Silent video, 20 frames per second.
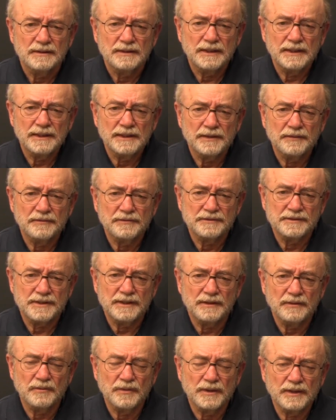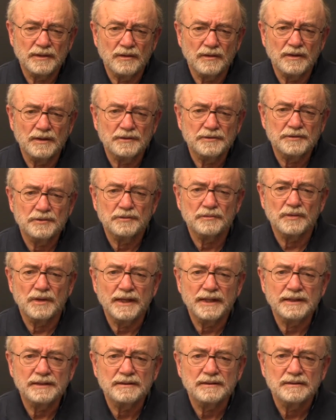Elie Wiesel went on to
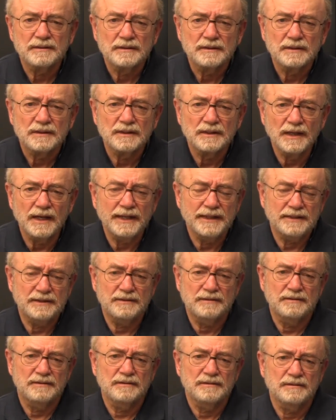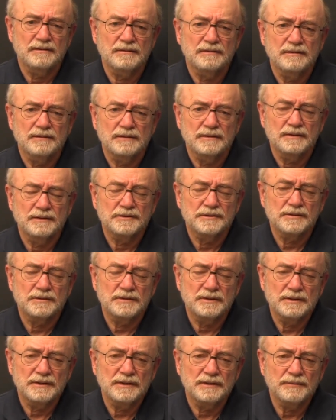write Night,
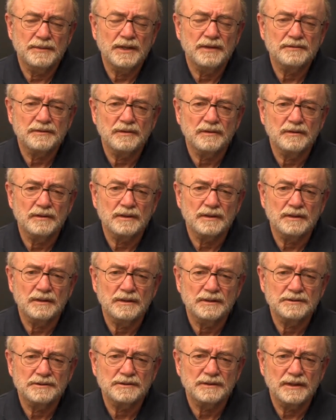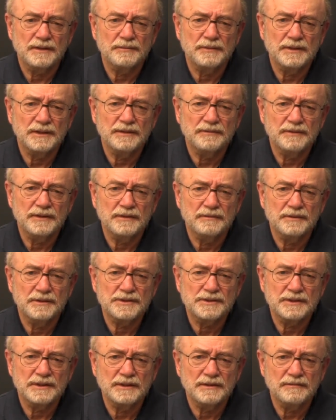about the Holocaust. I believe he
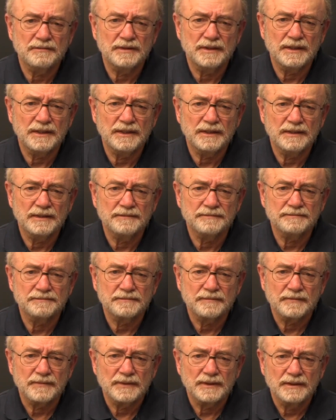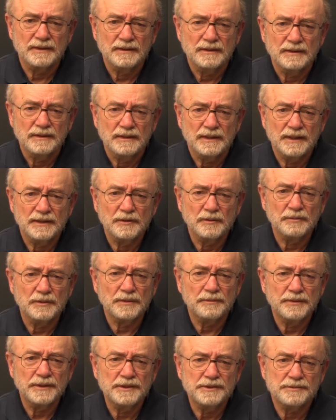received a
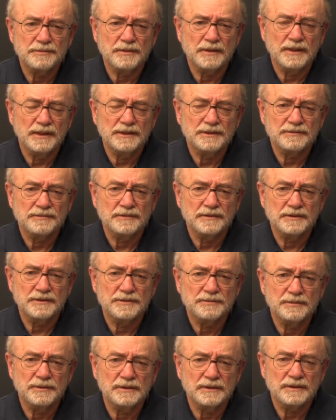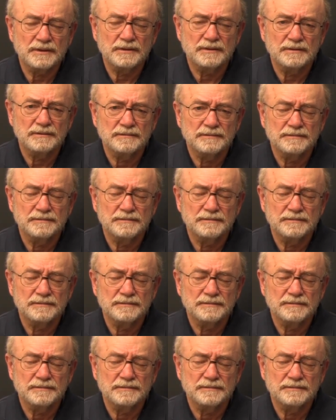Nobel Peace Prize for this book.